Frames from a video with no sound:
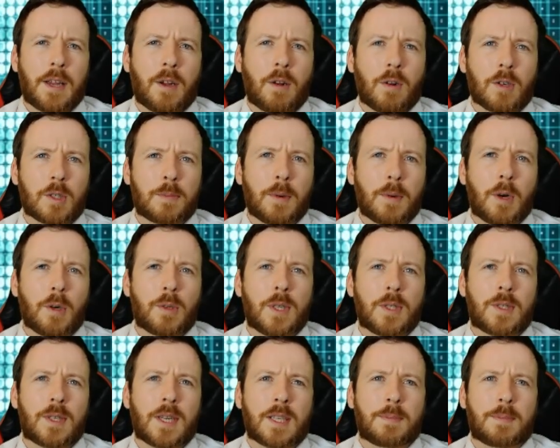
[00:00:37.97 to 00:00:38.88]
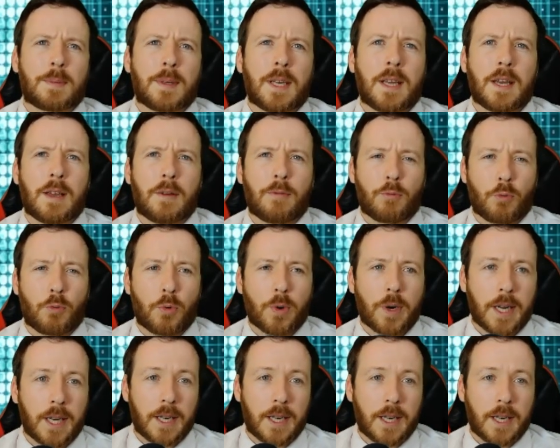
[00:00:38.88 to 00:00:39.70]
Osmosis has been hit really